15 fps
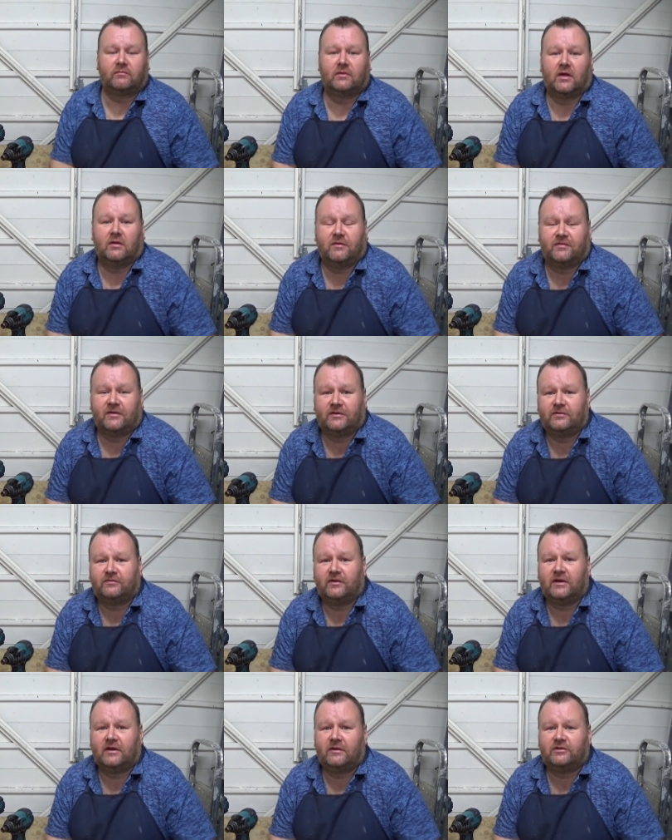I hope you found this
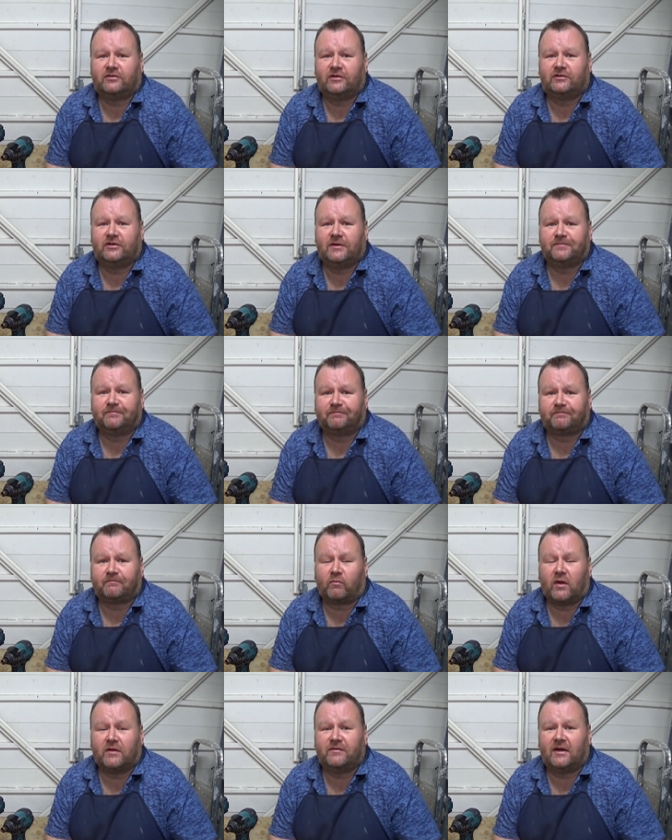video interesting.
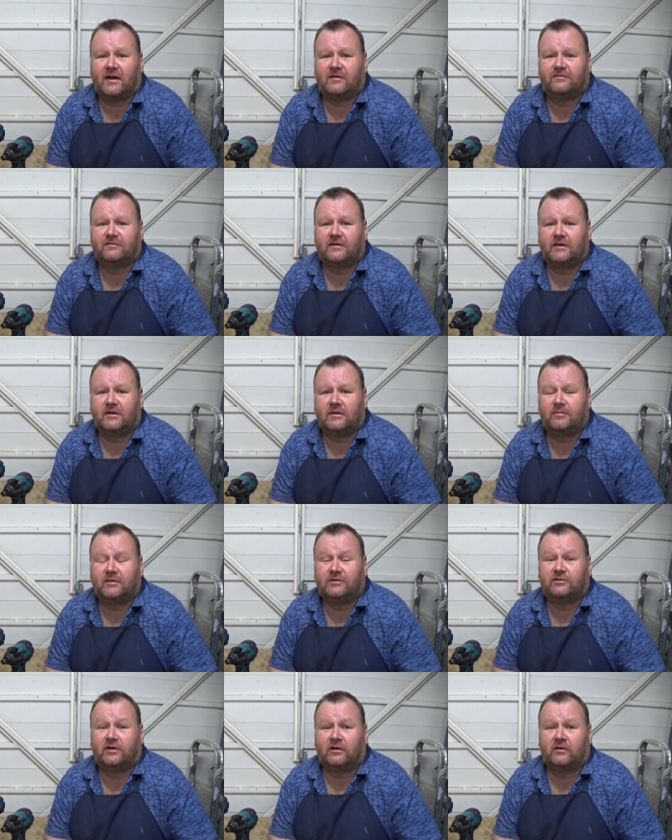If you have,
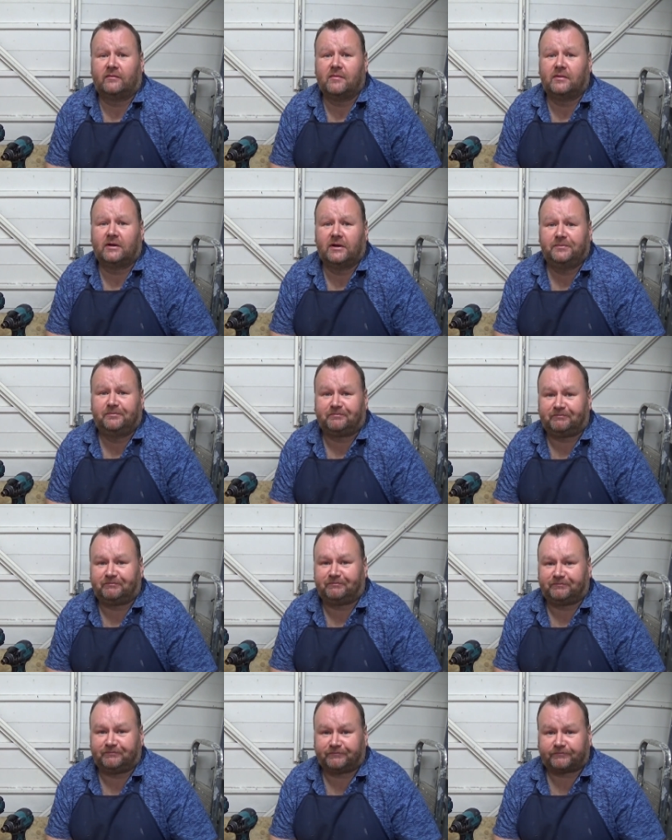please write a comment below.
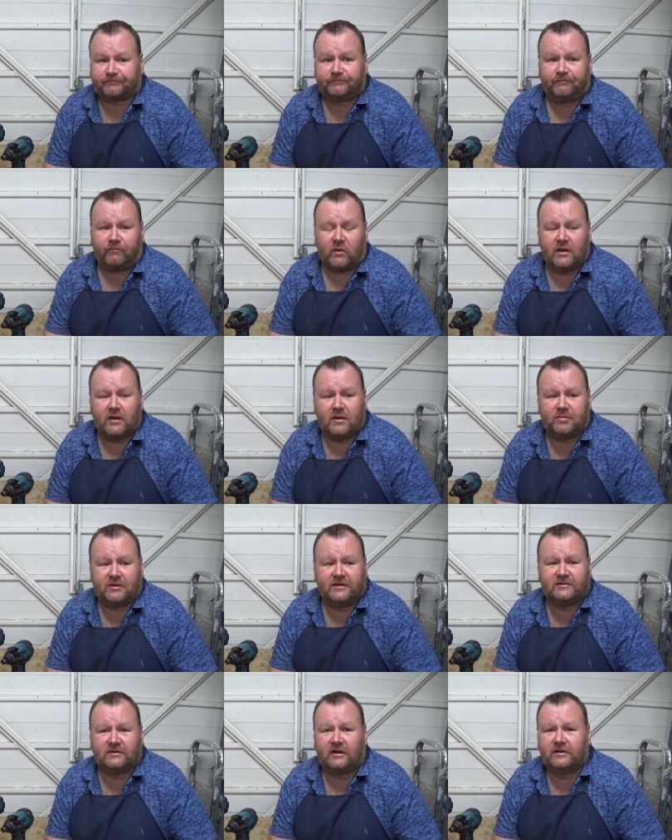
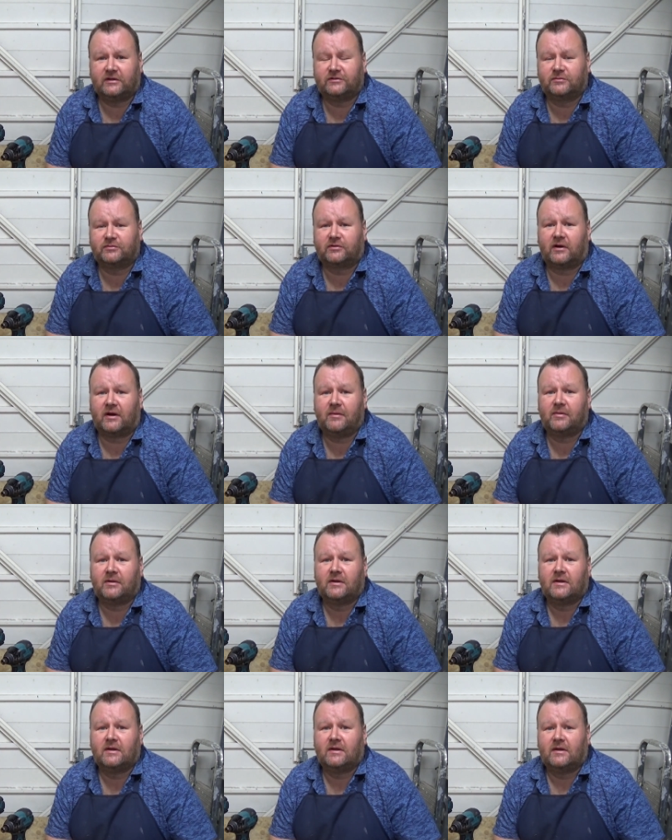Please like and subscribe,
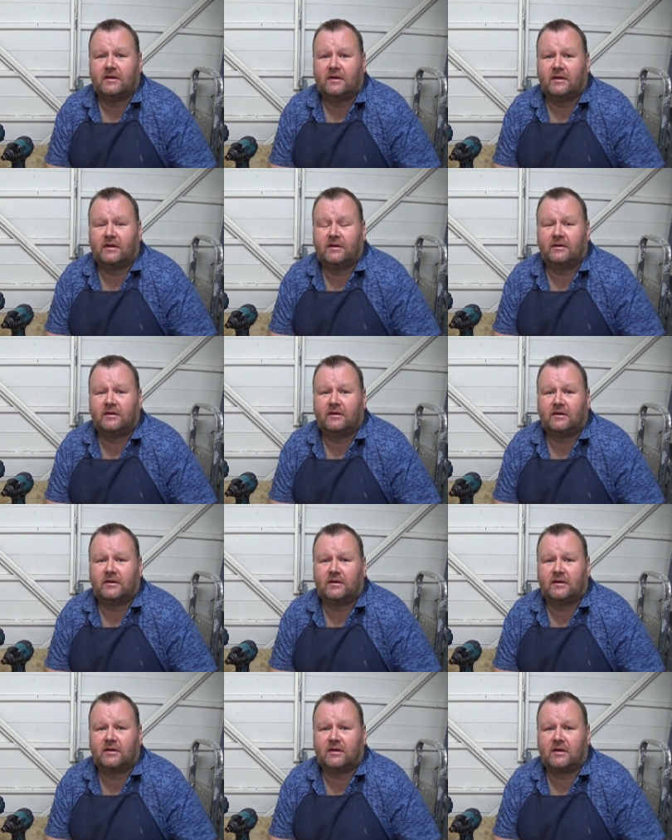and
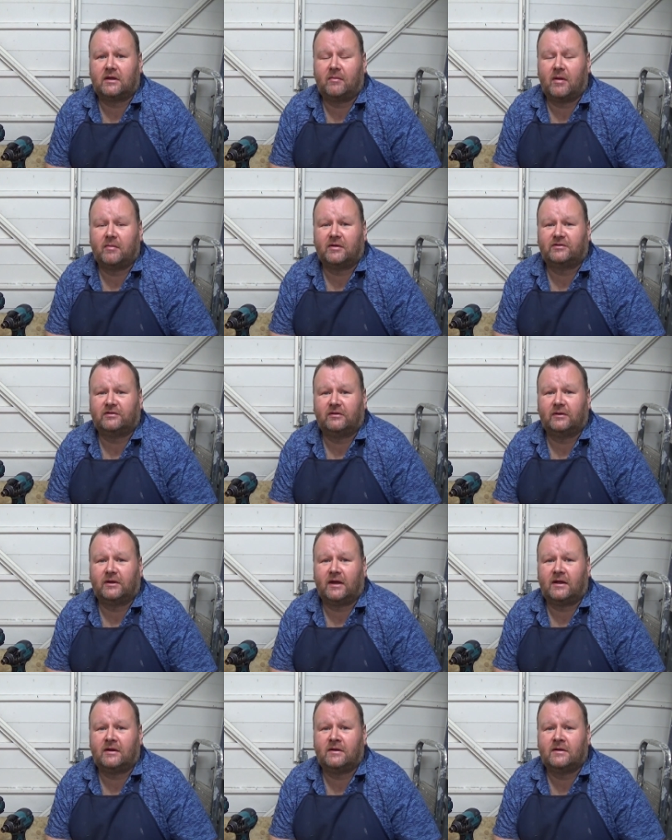maybe I'll see you
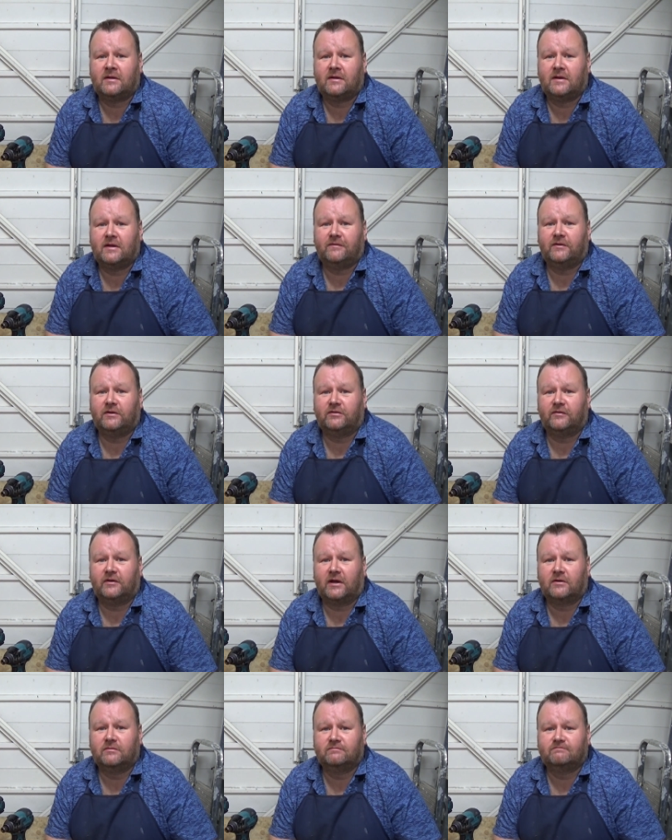again in a future
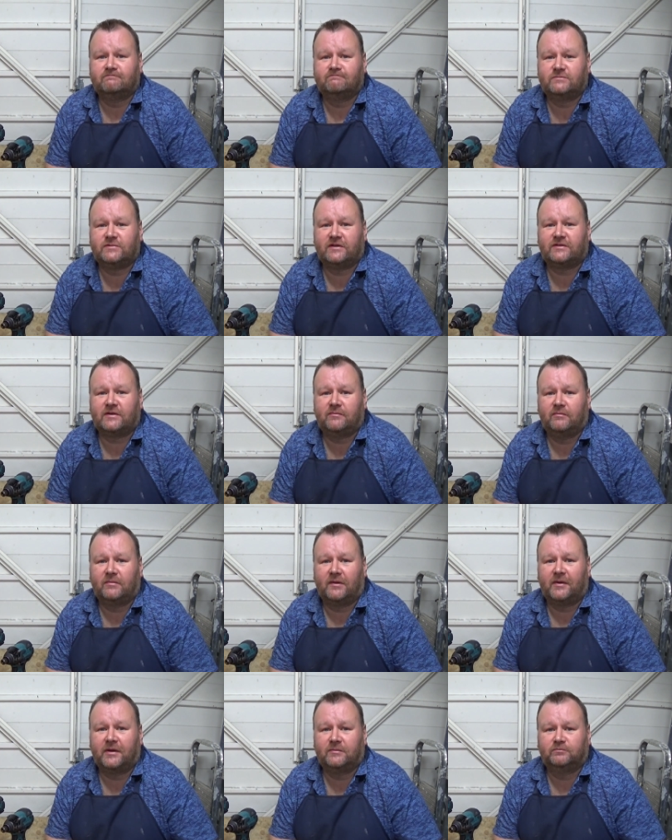video. Cheers then,
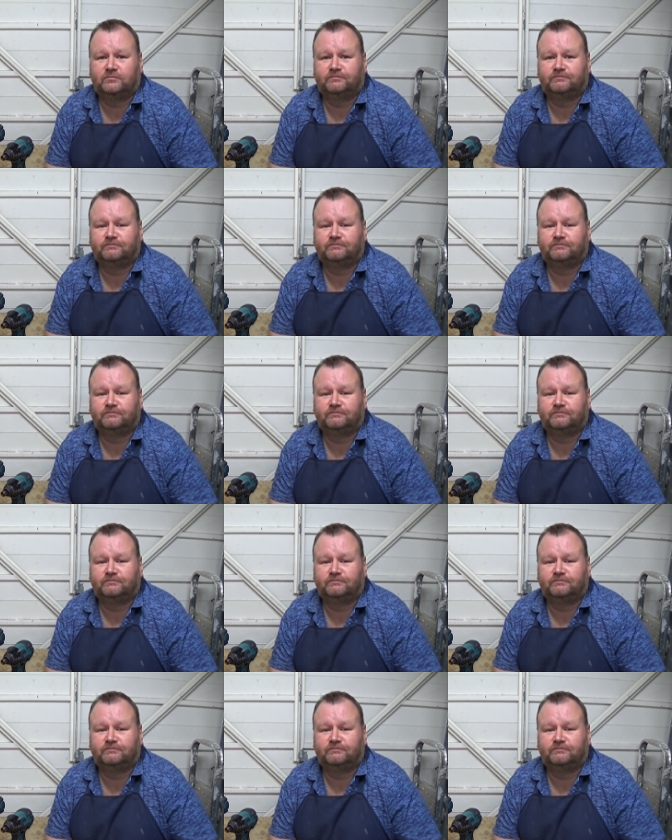bye bye.